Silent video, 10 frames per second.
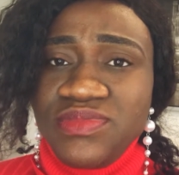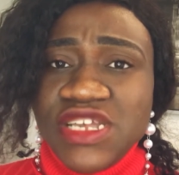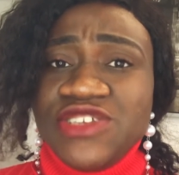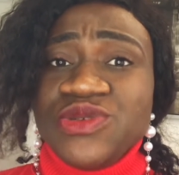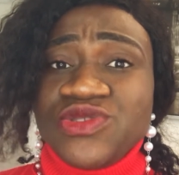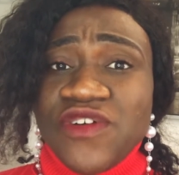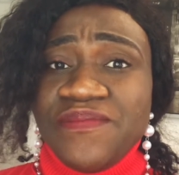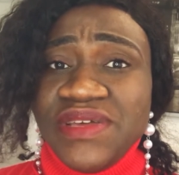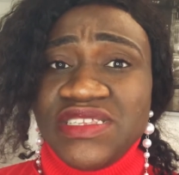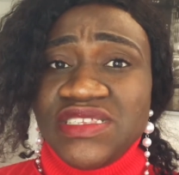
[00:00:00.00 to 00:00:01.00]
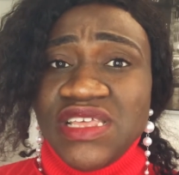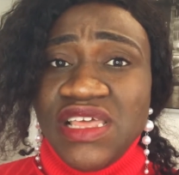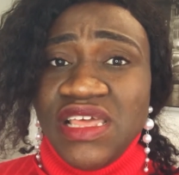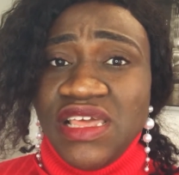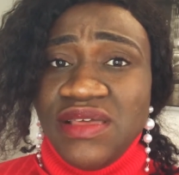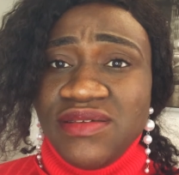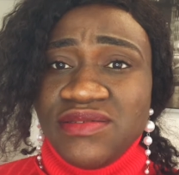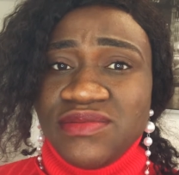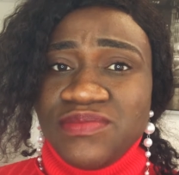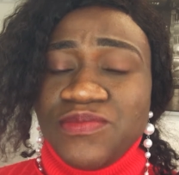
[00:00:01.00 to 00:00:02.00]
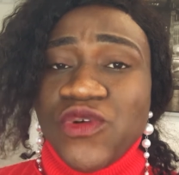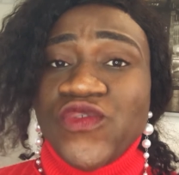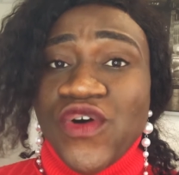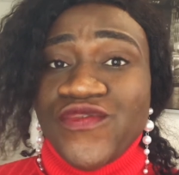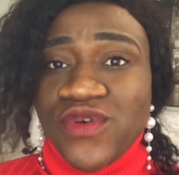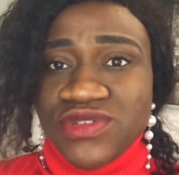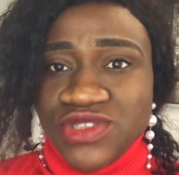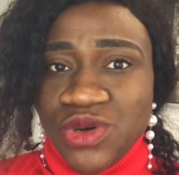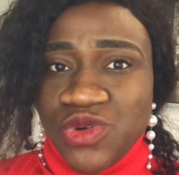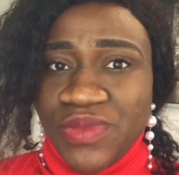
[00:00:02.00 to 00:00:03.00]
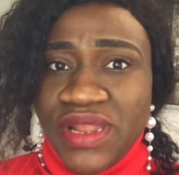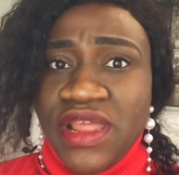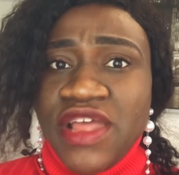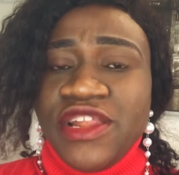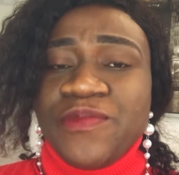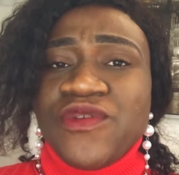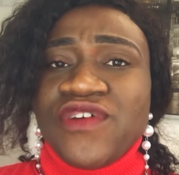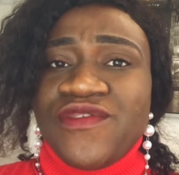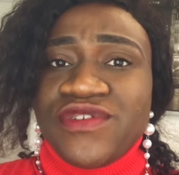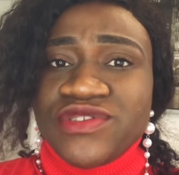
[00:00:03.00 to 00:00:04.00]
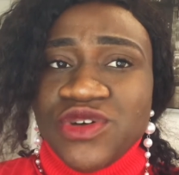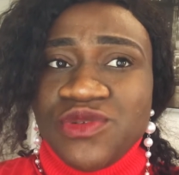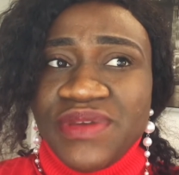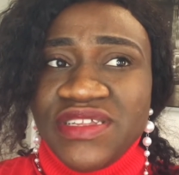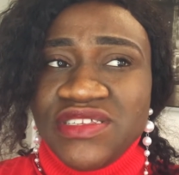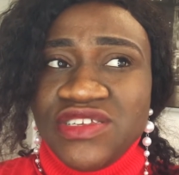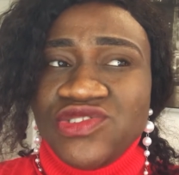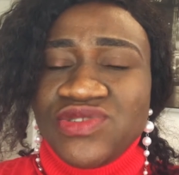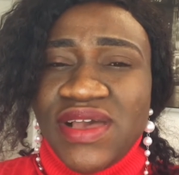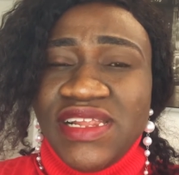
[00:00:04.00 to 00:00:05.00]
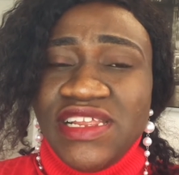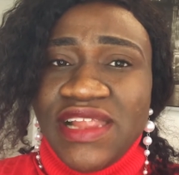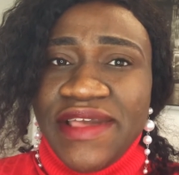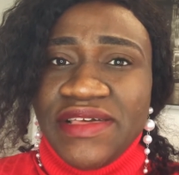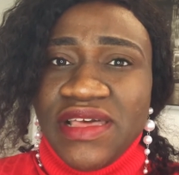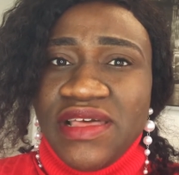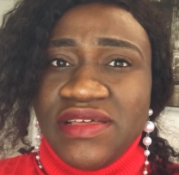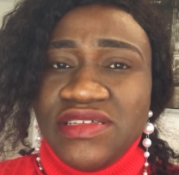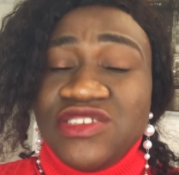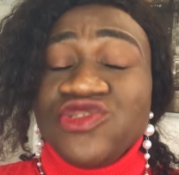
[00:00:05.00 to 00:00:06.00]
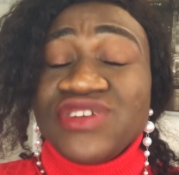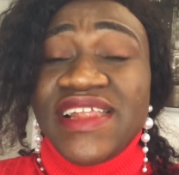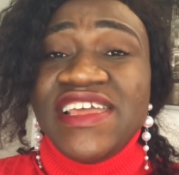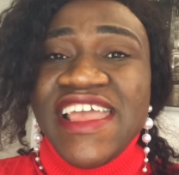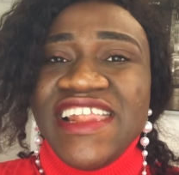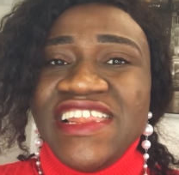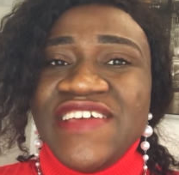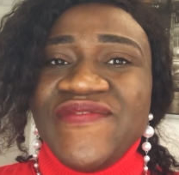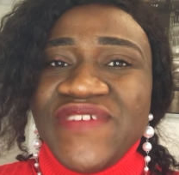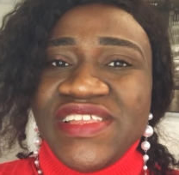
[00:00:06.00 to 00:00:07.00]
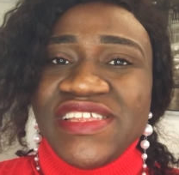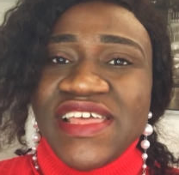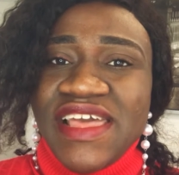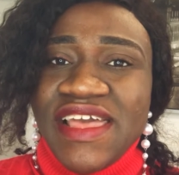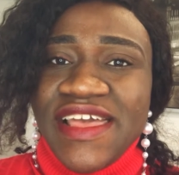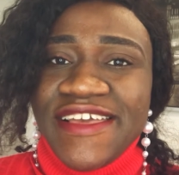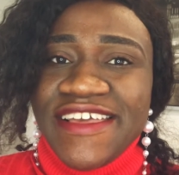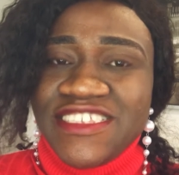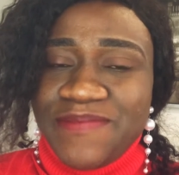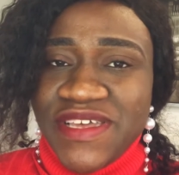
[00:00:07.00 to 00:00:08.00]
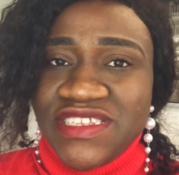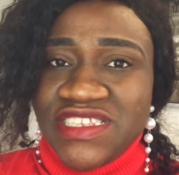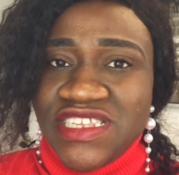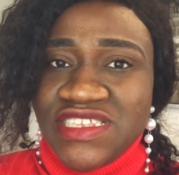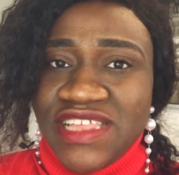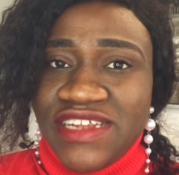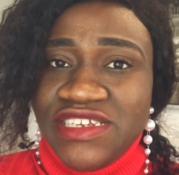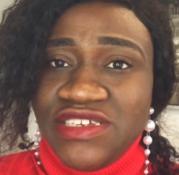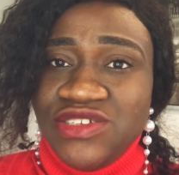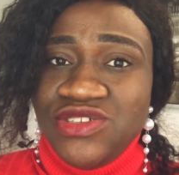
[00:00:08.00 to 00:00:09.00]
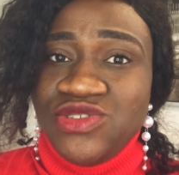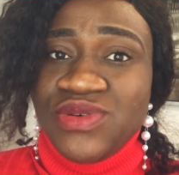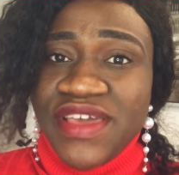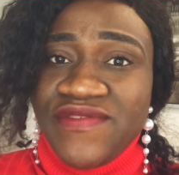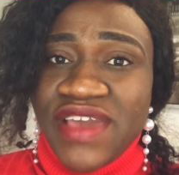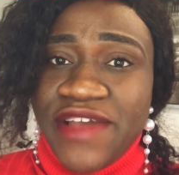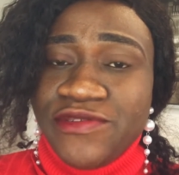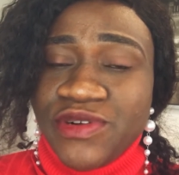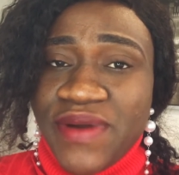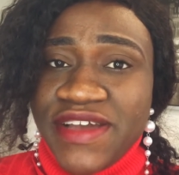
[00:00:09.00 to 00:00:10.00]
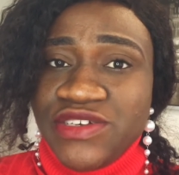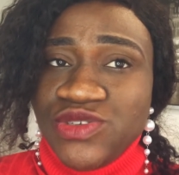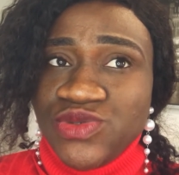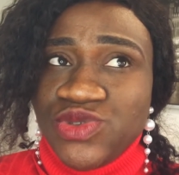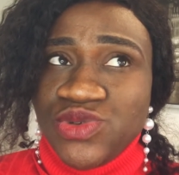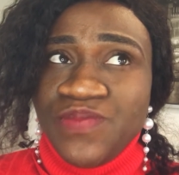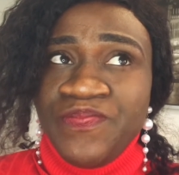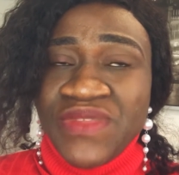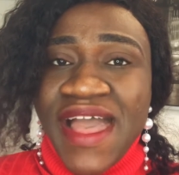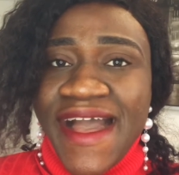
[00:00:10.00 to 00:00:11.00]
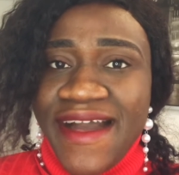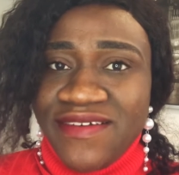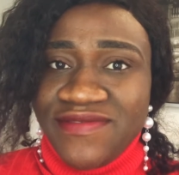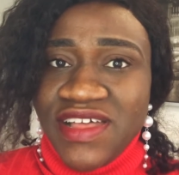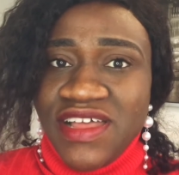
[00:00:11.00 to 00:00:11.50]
is to submit a proof of funds document. The proof of funds document is usually like is usually a living expenses that the UKVI require you to have